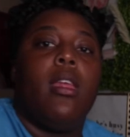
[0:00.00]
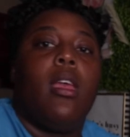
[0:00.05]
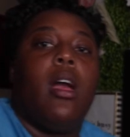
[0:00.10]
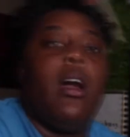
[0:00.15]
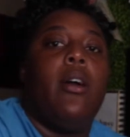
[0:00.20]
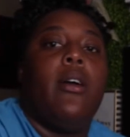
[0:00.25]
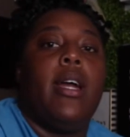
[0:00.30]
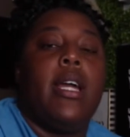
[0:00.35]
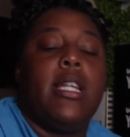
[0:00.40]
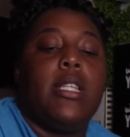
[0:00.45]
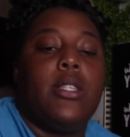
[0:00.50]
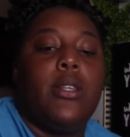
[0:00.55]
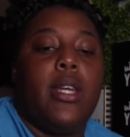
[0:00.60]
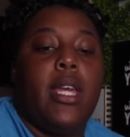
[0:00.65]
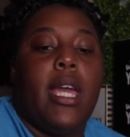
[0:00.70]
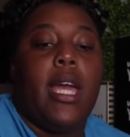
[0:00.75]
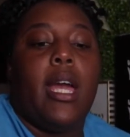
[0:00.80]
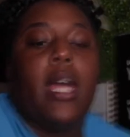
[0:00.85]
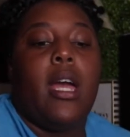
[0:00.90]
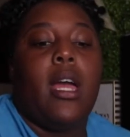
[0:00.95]
Okay, so
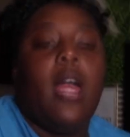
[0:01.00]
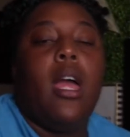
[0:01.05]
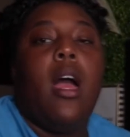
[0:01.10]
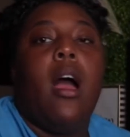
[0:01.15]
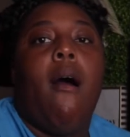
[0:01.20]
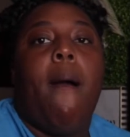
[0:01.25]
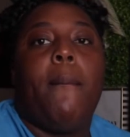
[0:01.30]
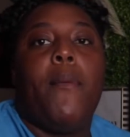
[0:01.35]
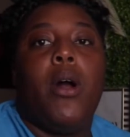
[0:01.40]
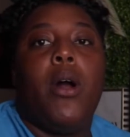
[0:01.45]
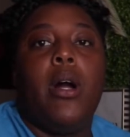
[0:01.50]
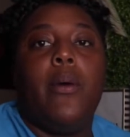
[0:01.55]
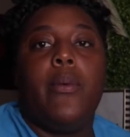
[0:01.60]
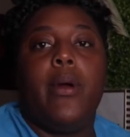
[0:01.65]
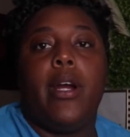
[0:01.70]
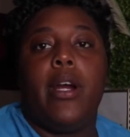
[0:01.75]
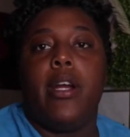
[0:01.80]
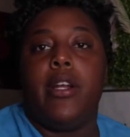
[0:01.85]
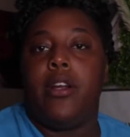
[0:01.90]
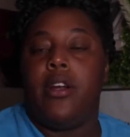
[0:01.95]
yeah, I'm going with
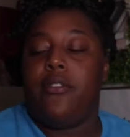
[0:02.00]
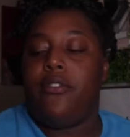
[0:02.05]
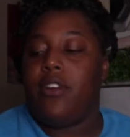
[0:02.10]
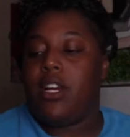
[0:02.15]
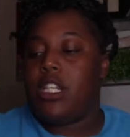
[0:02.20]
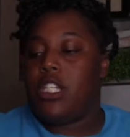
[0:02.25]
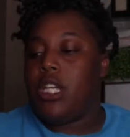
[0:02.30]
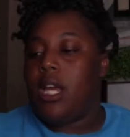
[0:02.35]
her and her friend.